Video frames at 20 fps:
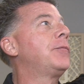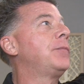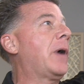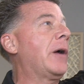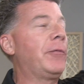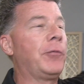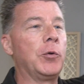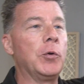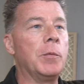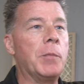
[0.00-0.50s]

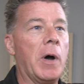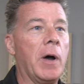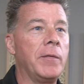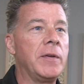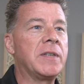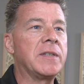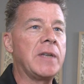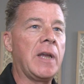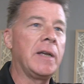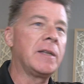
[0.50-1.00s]
I flew above.
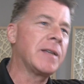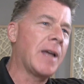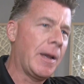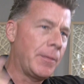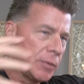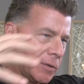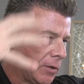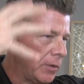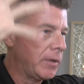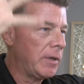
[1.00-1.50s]
It's
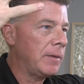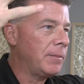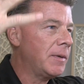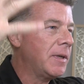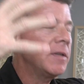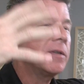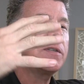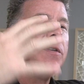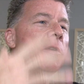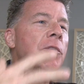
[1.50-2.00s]
daytime, so you
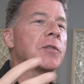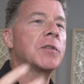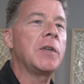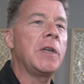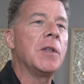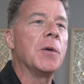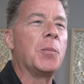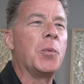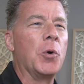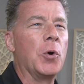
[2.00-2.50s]
can still
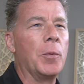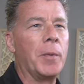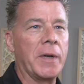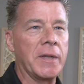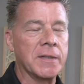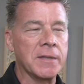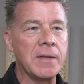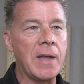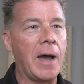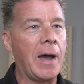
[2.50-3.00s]
see the pool, but
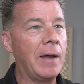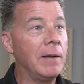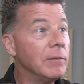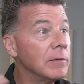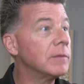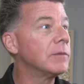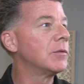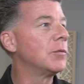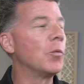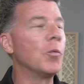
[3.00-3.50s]
it's not
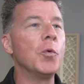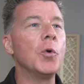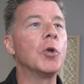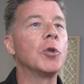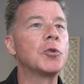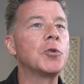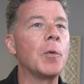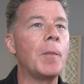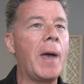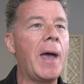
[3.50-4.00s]

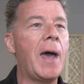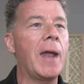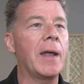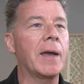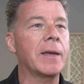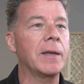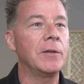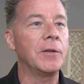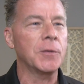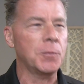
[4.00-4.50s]
real
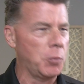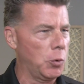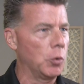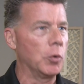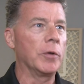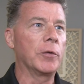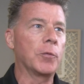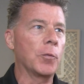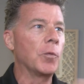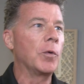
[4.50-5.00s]
dramatic. And this
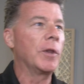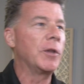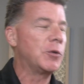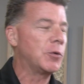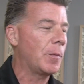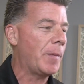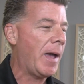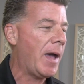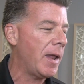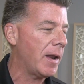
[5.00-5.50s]
pool is really
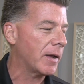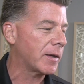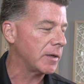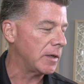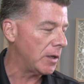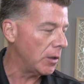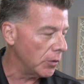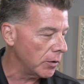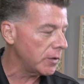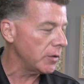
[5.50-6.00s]
dramatic.
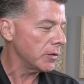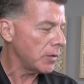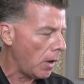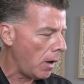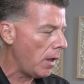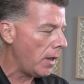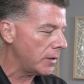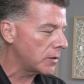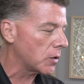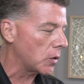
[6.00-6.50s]
And he looked, he goes,
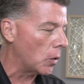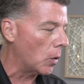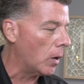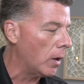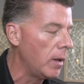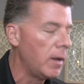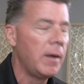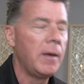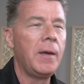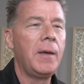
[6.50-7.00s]
"Oh, that's
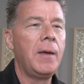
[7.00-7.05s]
cool.